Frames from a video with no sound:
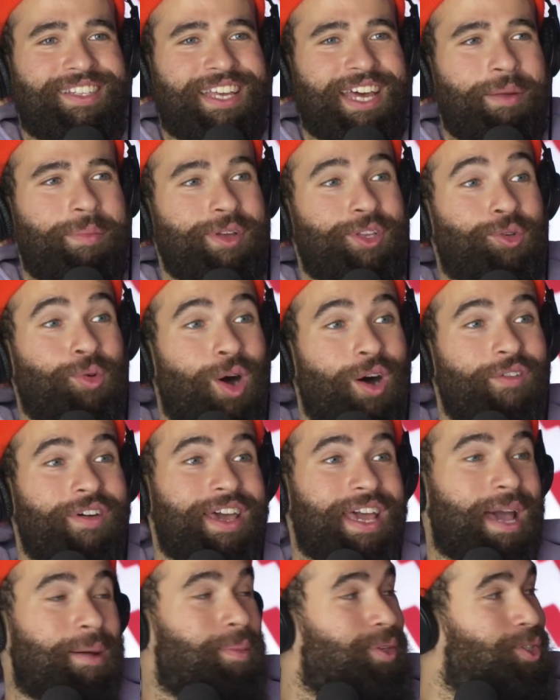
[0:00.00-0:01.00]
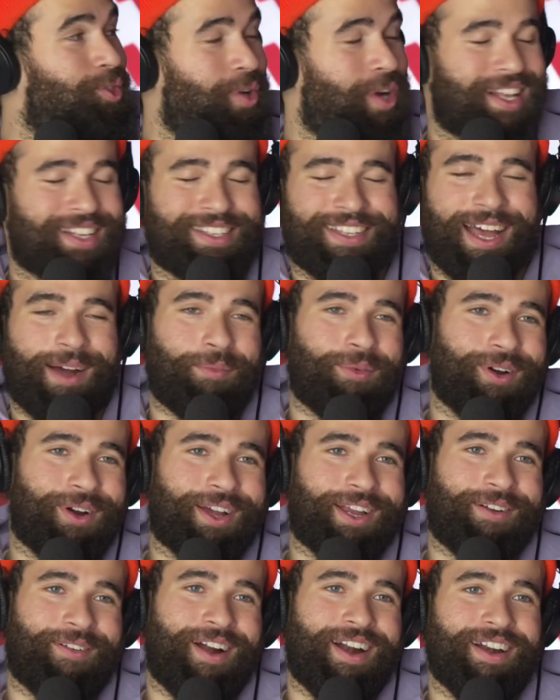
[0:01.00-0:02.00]
It's gotta be 12 a.m. and trains stop
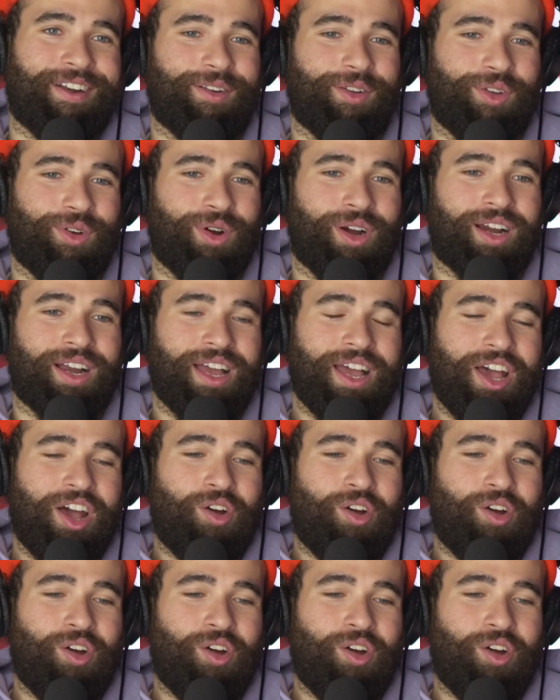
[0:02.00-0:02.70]
working around New York.